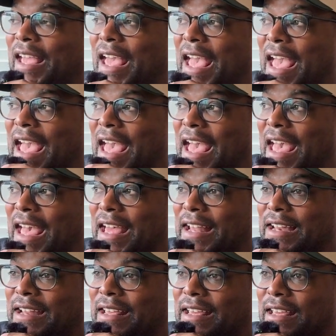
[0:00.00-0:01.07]

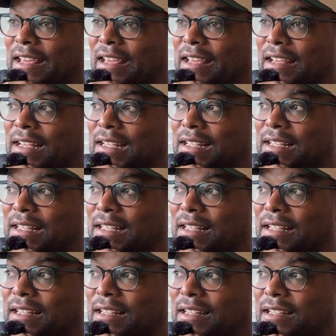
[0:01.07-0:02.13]
And
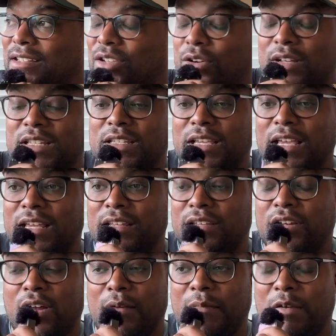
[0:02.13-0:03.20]
so
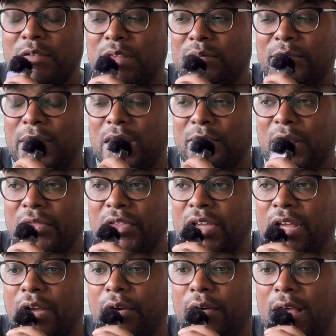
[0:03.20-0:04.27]
I met with them about a month
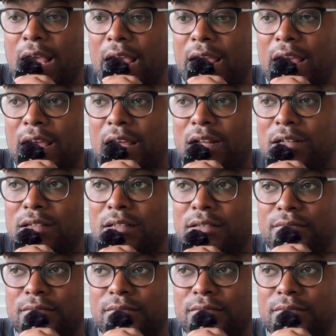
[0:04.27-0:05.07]
ago, and